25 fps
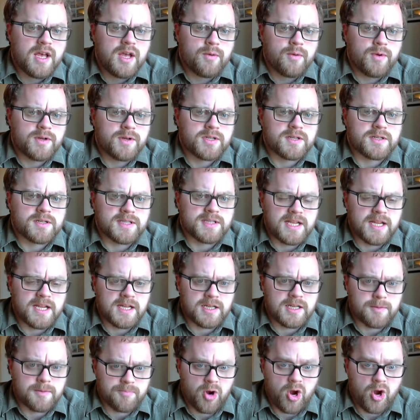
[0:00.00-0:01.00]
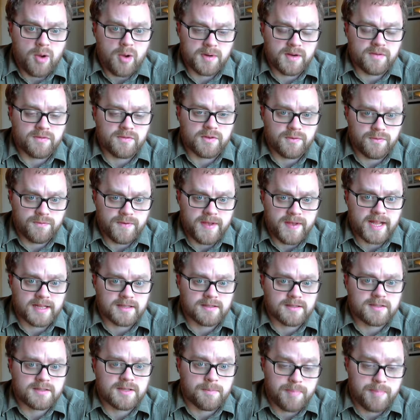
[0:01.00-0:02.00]
which is the Department of
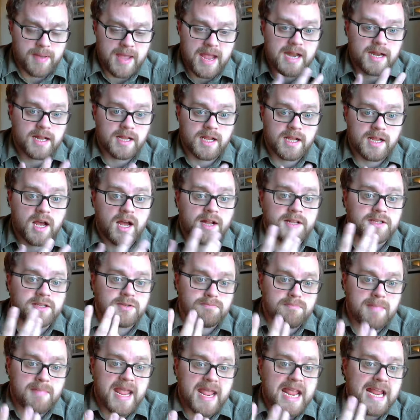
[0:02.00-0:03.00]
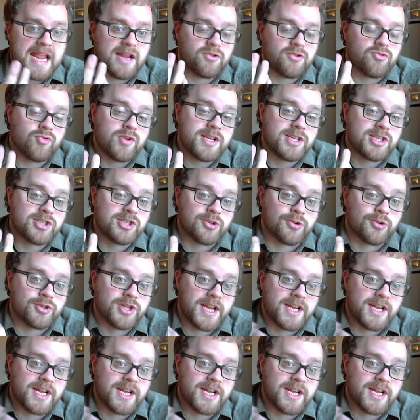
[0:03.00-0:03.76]
Defense, the Pentagon's main research